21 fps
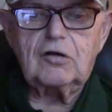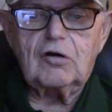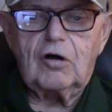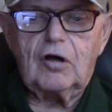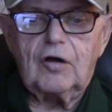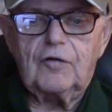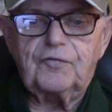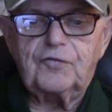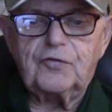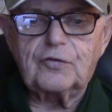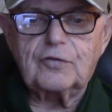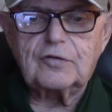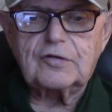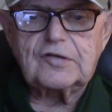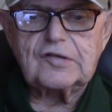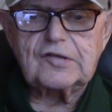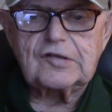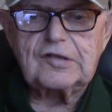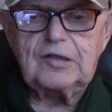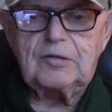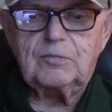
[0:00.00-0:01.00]

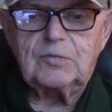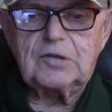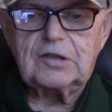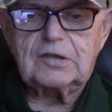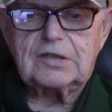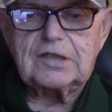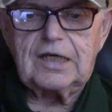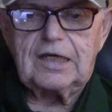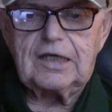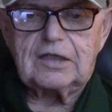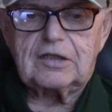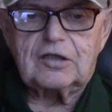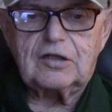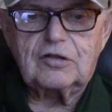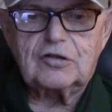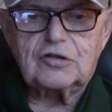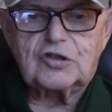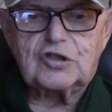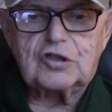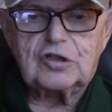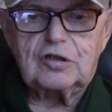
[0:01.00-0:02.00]
golfers seem to take
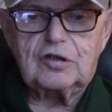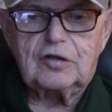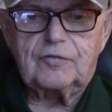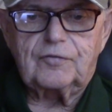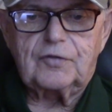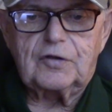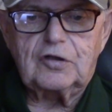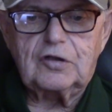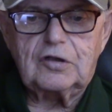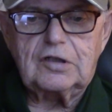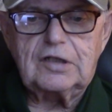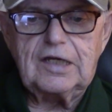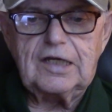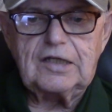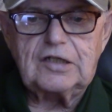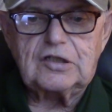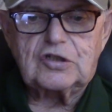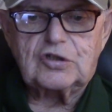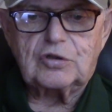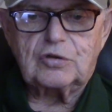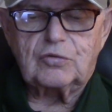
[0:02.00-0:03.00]
their share of
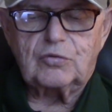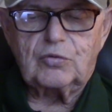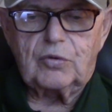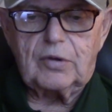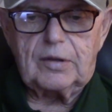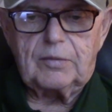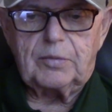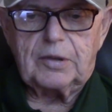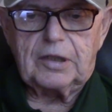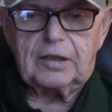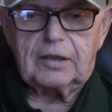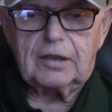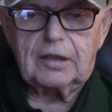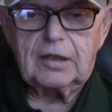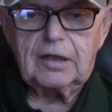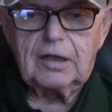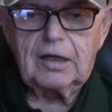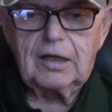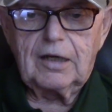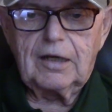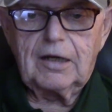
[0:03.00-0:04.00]
good-natured ribbing,
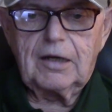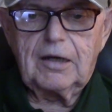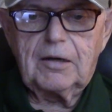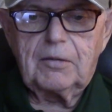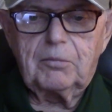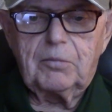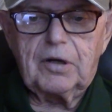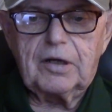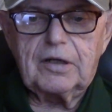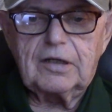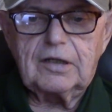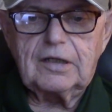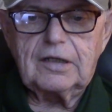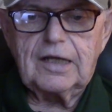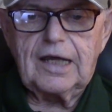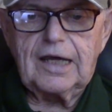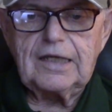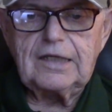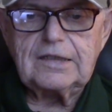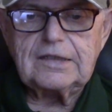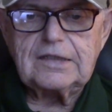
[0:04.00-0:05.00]
but in
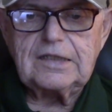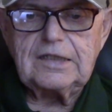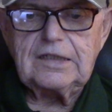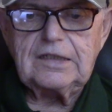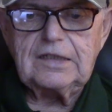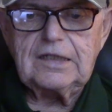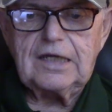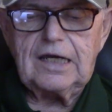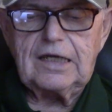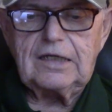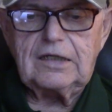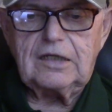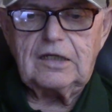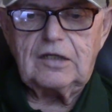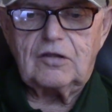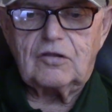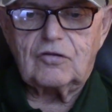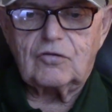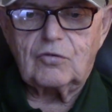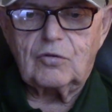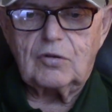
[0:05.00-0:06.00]

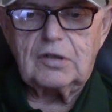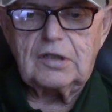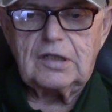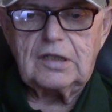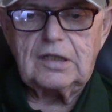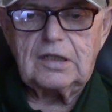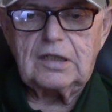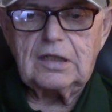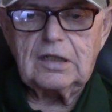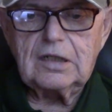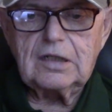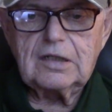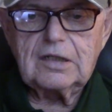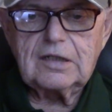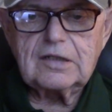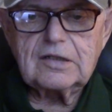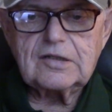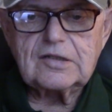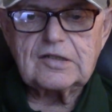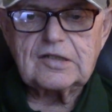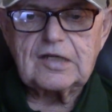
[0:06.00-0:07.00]
1993,
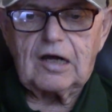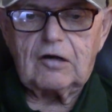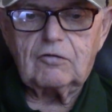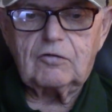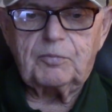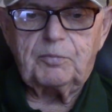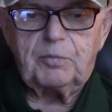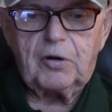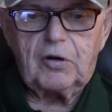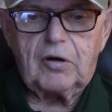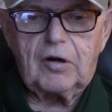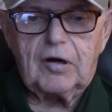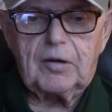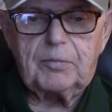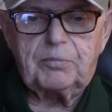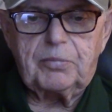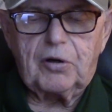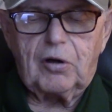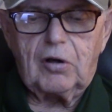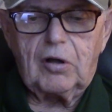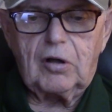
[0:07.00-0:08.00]

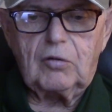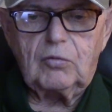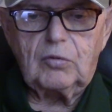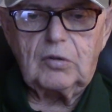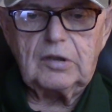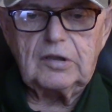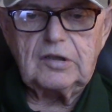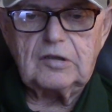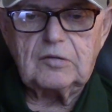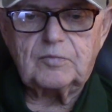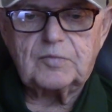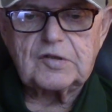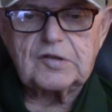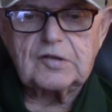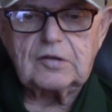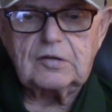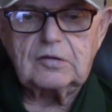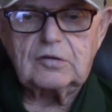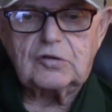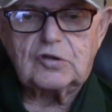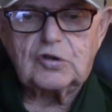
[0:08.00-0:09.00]
Southpaw Paul
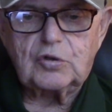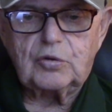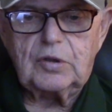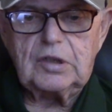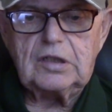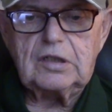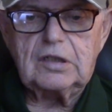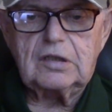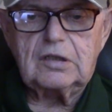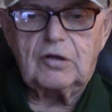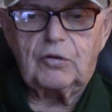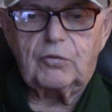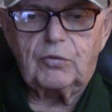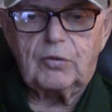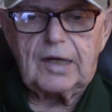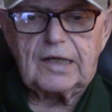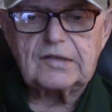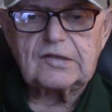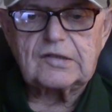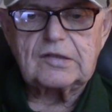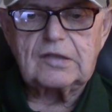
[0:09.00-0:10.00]
Williamson treated the
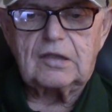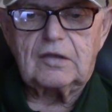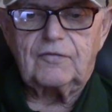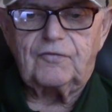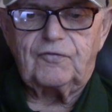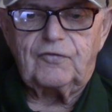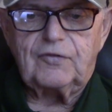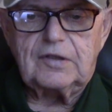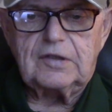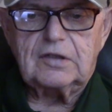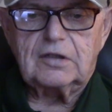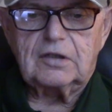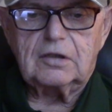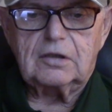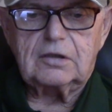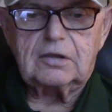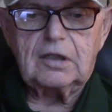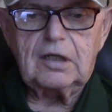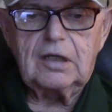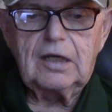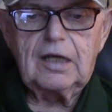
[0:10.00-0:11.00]
rest of the
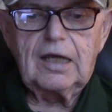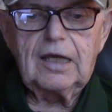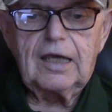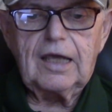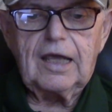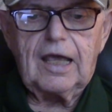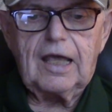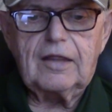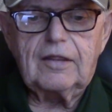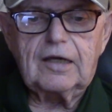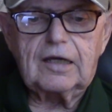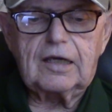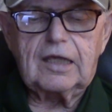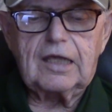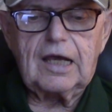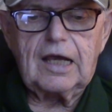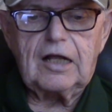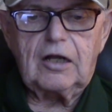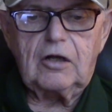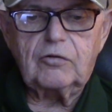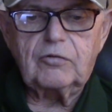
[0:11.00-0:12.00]
field and the
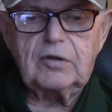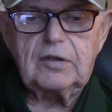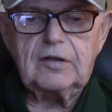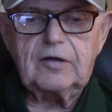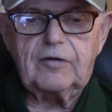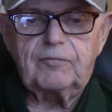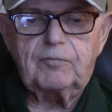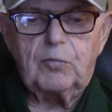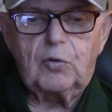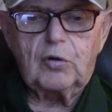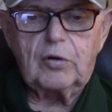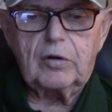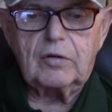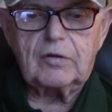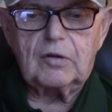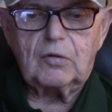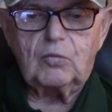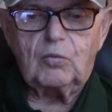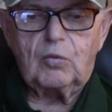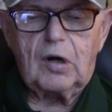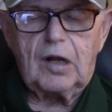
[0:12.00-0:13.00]
gallery of more
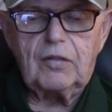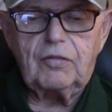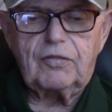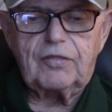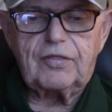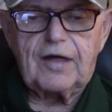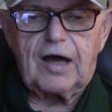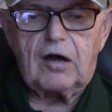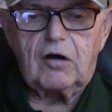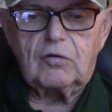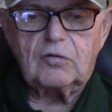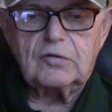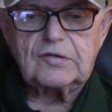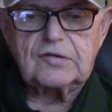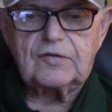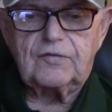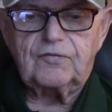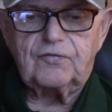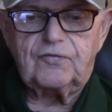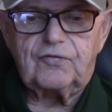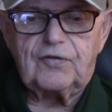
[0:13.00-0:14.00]
than
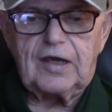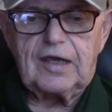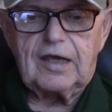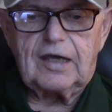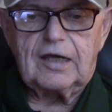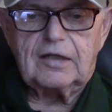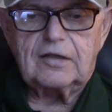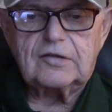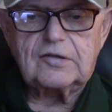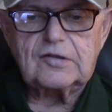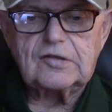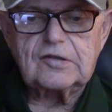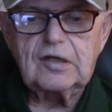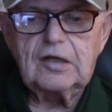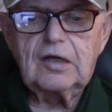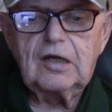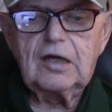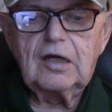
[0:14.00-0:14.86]
1,000 fans